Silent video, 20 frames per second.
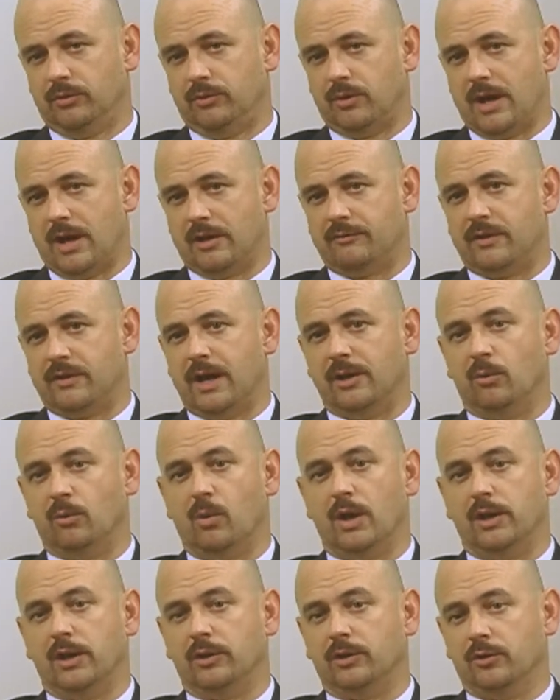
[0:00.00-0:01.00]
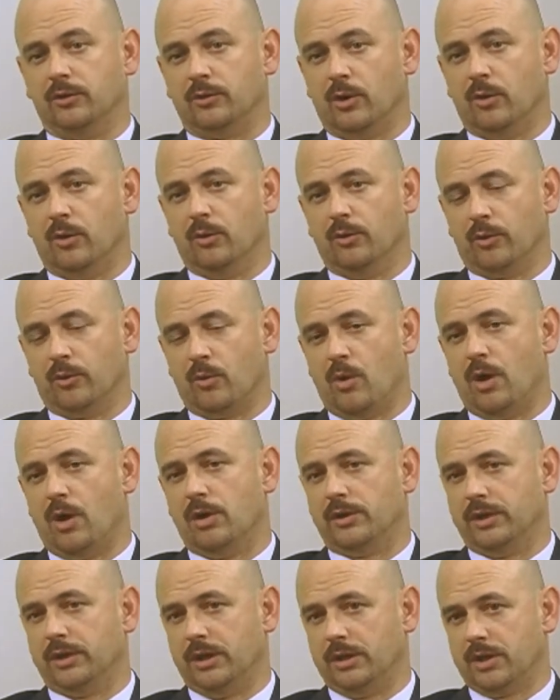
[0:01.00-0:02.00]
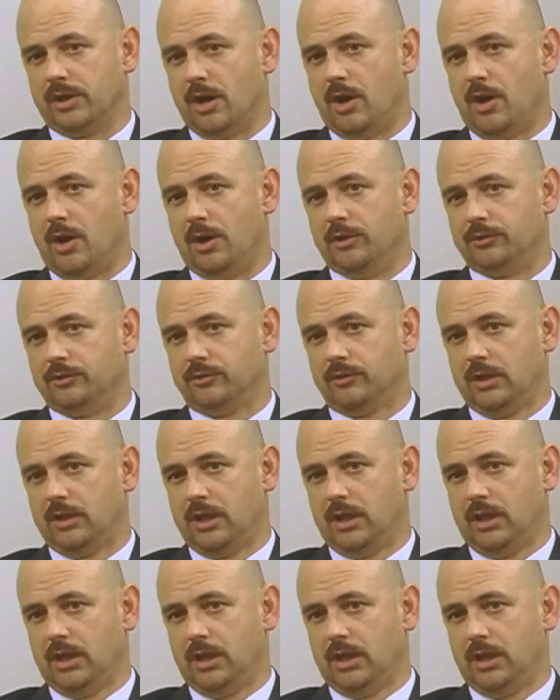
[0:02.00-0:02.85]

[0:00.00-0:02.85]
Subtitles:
try to find a way to control the quality and cost